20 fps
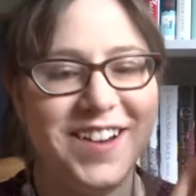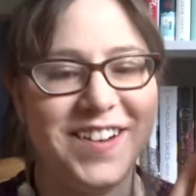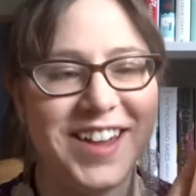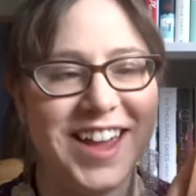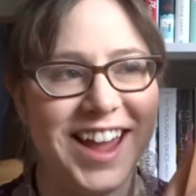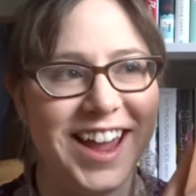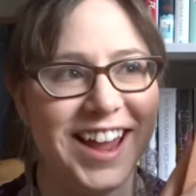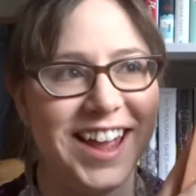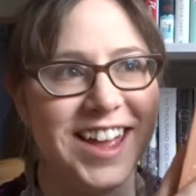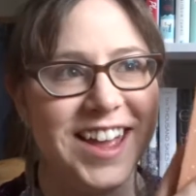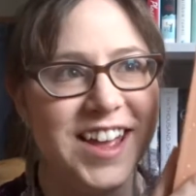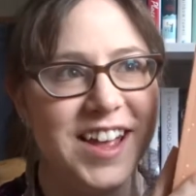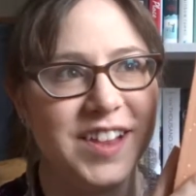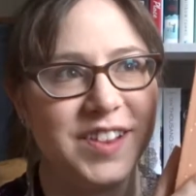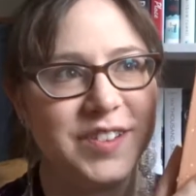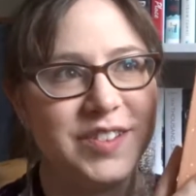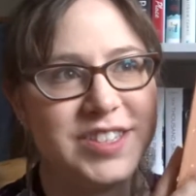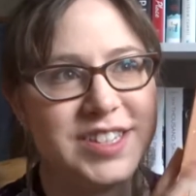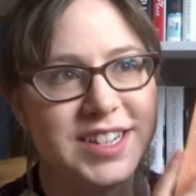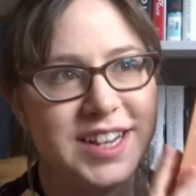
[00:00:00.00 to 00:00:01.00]
Okay,
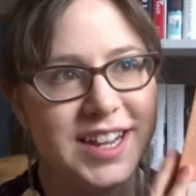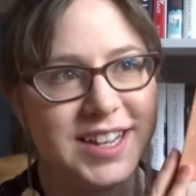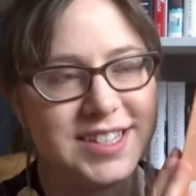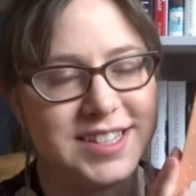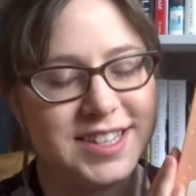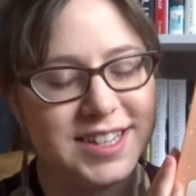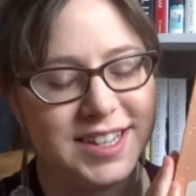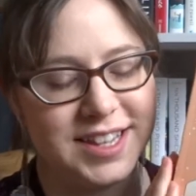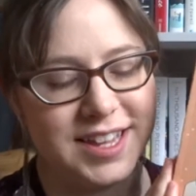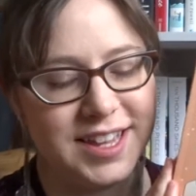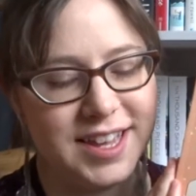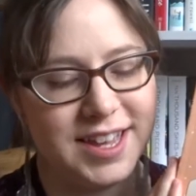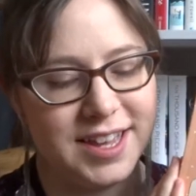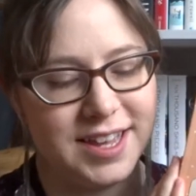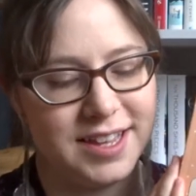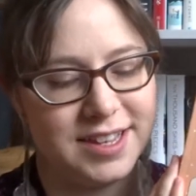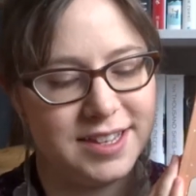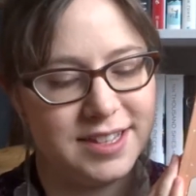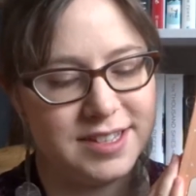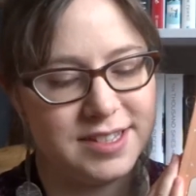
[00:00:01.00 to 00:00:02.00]
Lucy Knisley
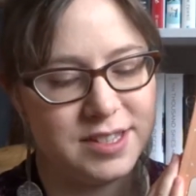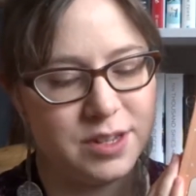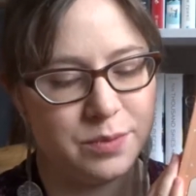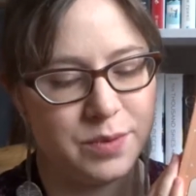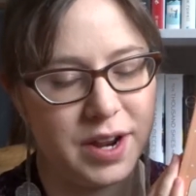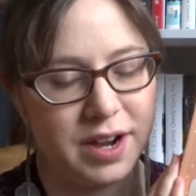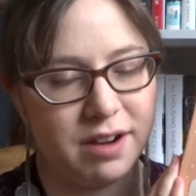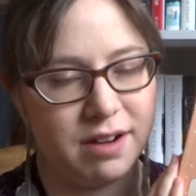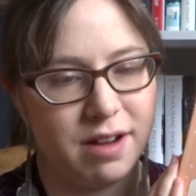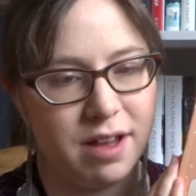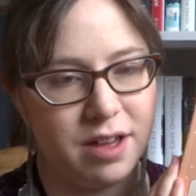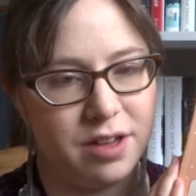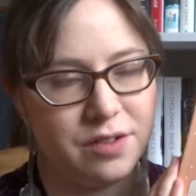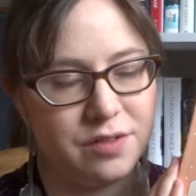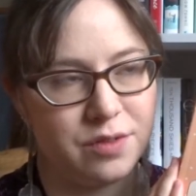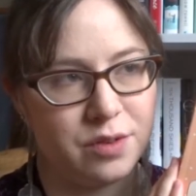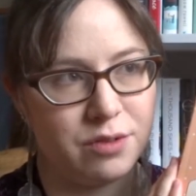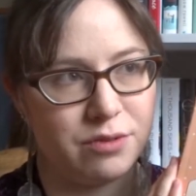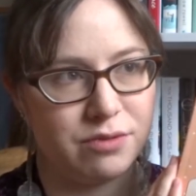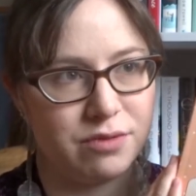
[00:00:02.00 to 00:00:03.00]
is the writer
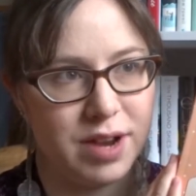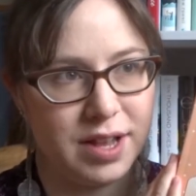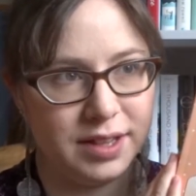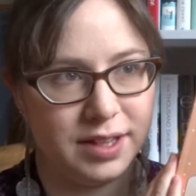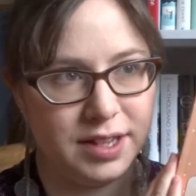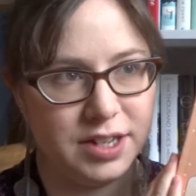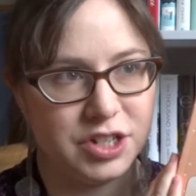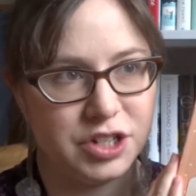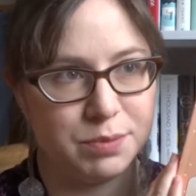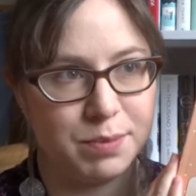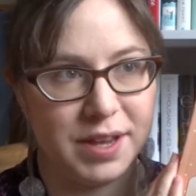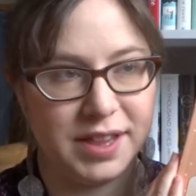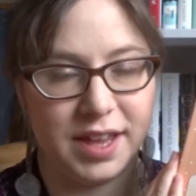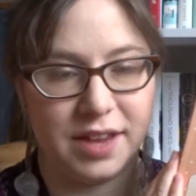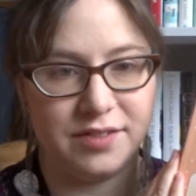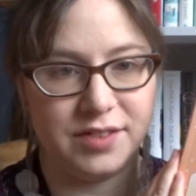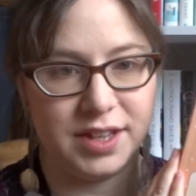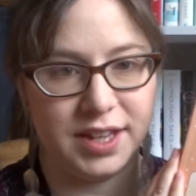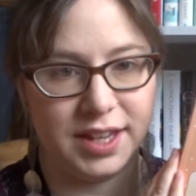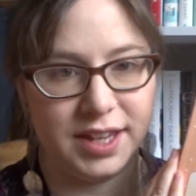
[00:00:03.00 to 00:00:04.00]
of Relish, My
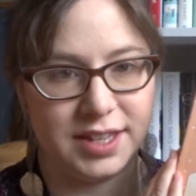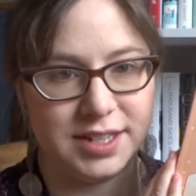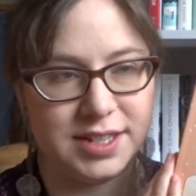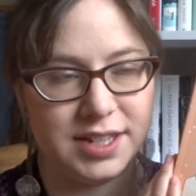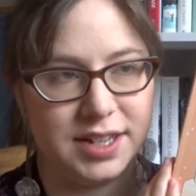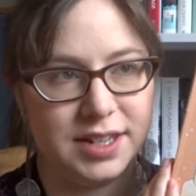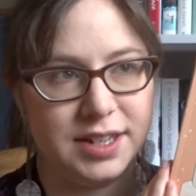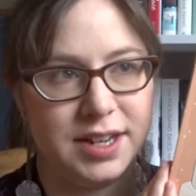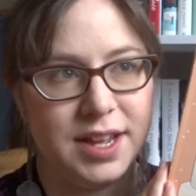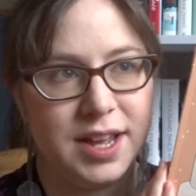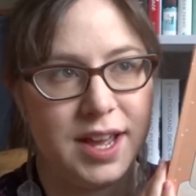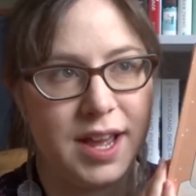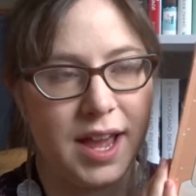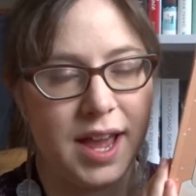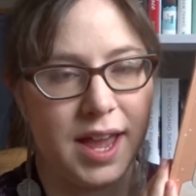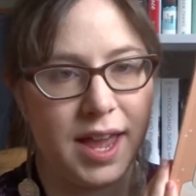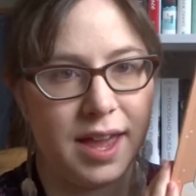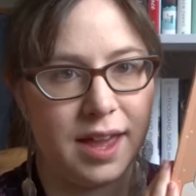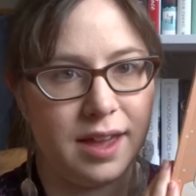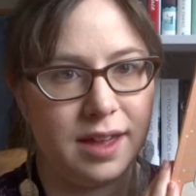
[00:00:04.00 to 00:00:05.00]
Life in the Kitchen,
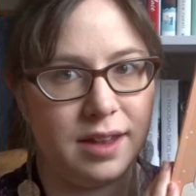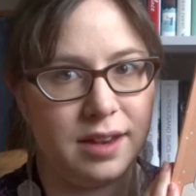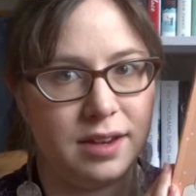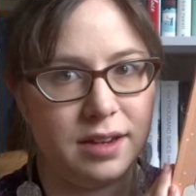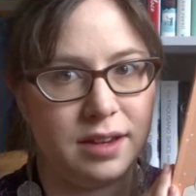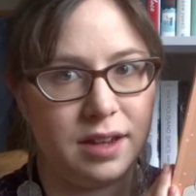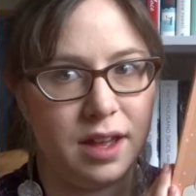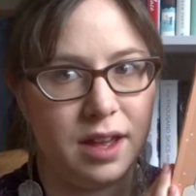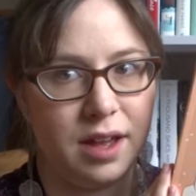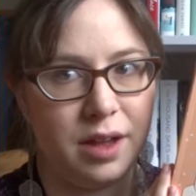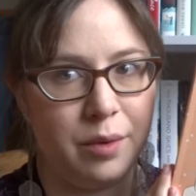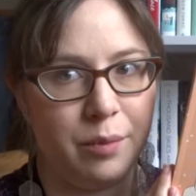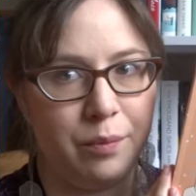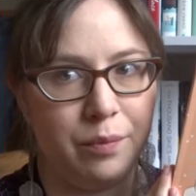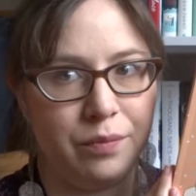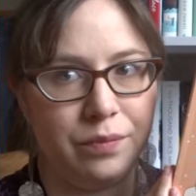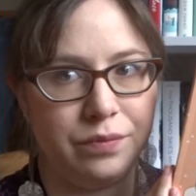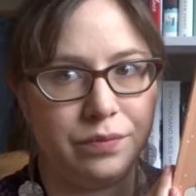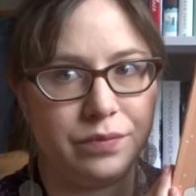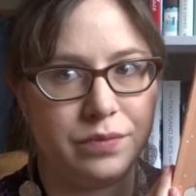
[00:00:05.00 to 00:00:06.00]
and
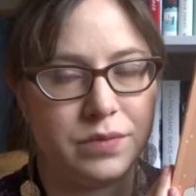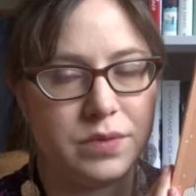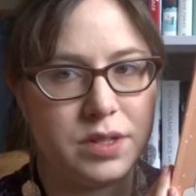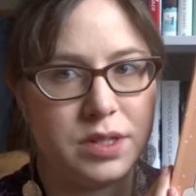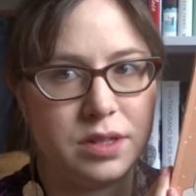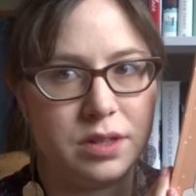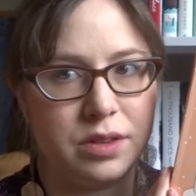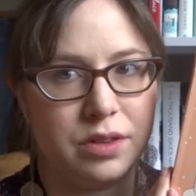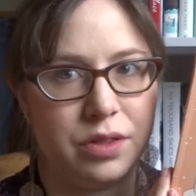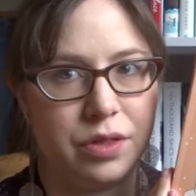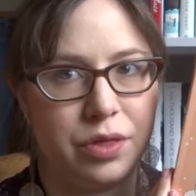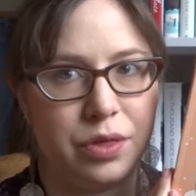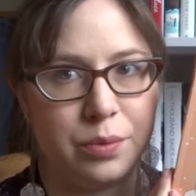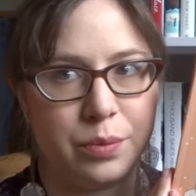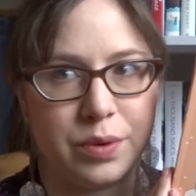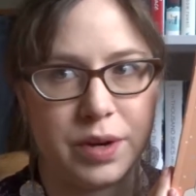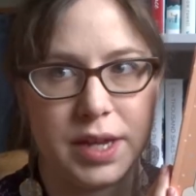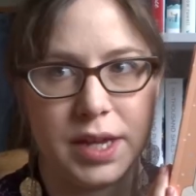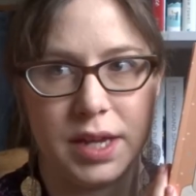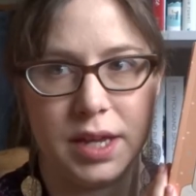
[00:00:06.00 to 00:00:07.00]
um,
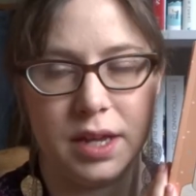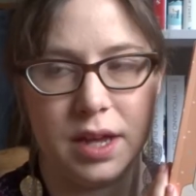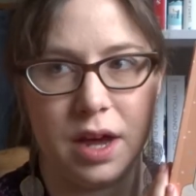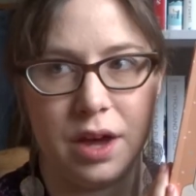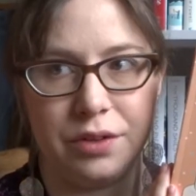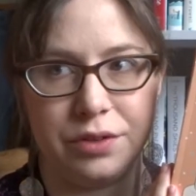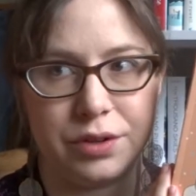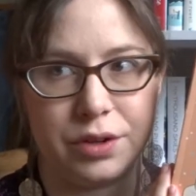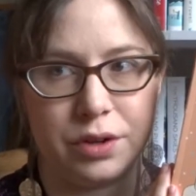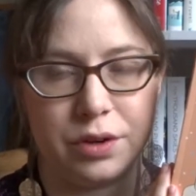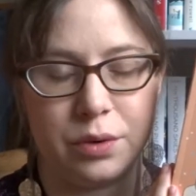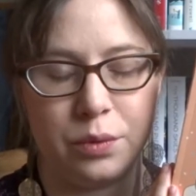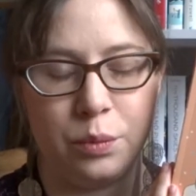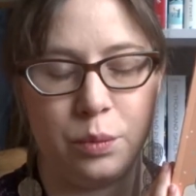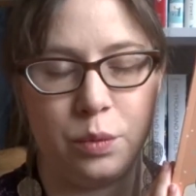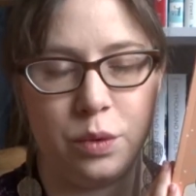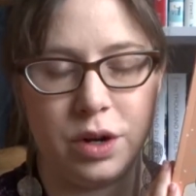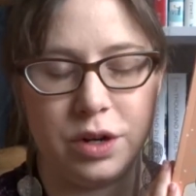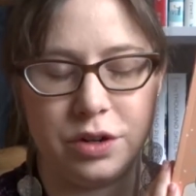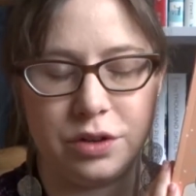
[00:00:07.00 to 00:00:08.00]
three other
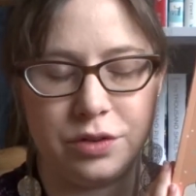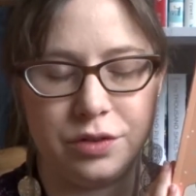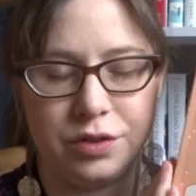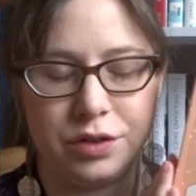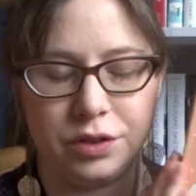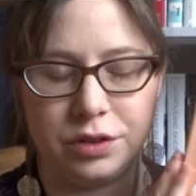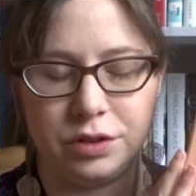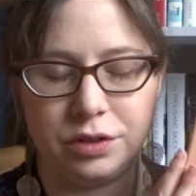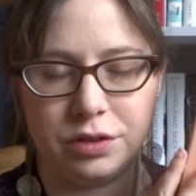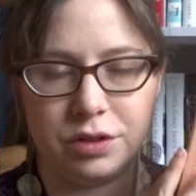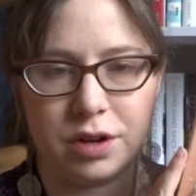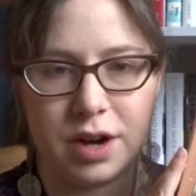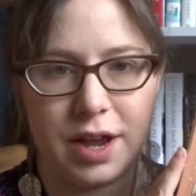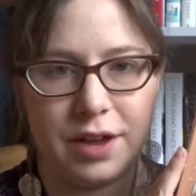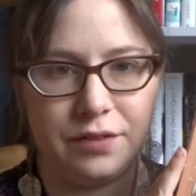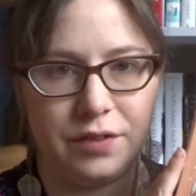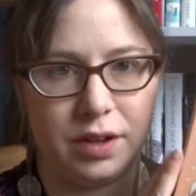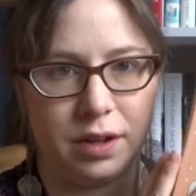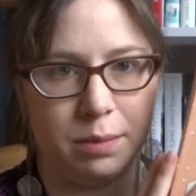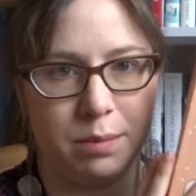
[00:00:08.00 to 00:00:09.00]
wonderful
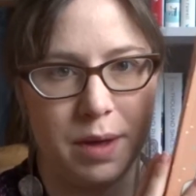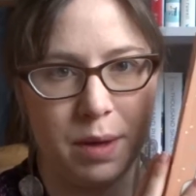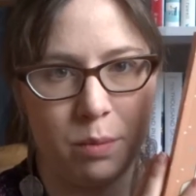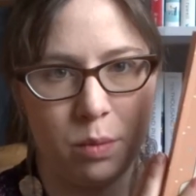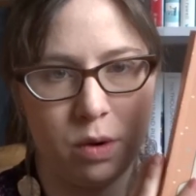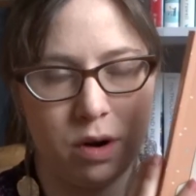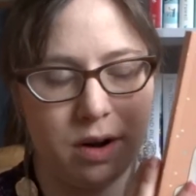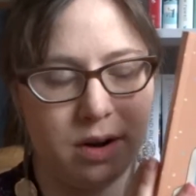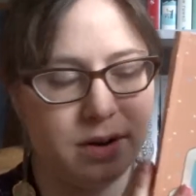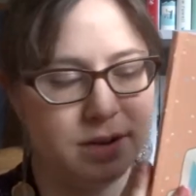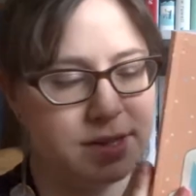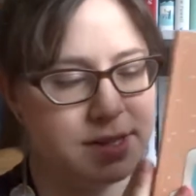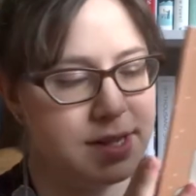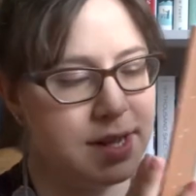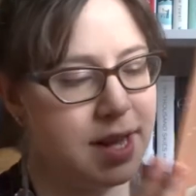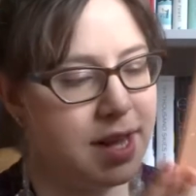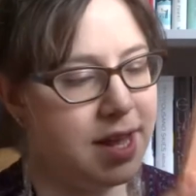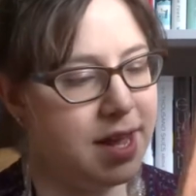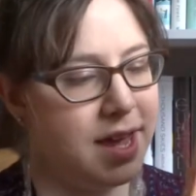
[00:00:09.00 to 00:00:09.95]
graphic memoirs.